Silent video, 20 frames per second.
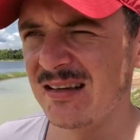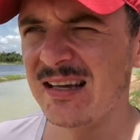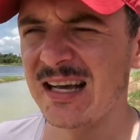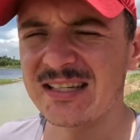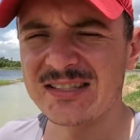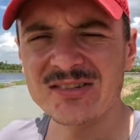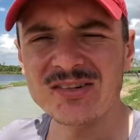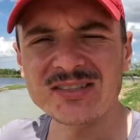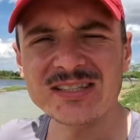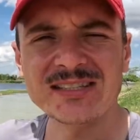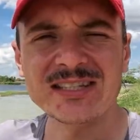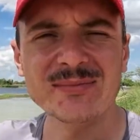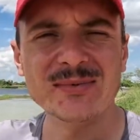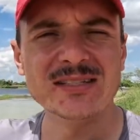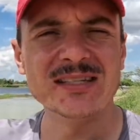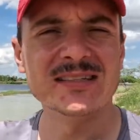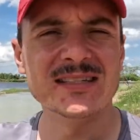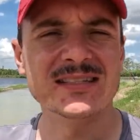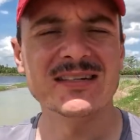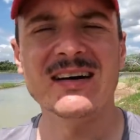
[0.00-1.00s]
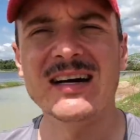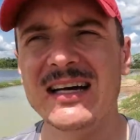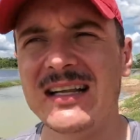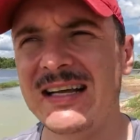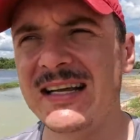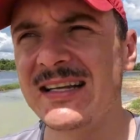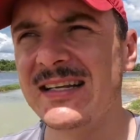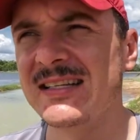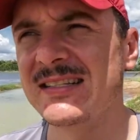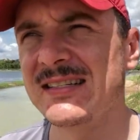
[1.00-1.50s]
It's not just limited to
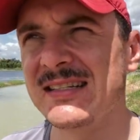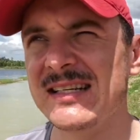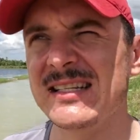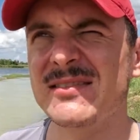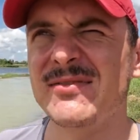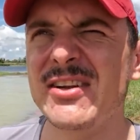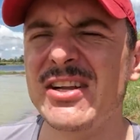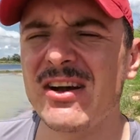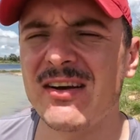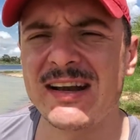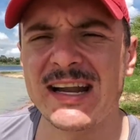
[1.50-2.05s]
Thailand, this video.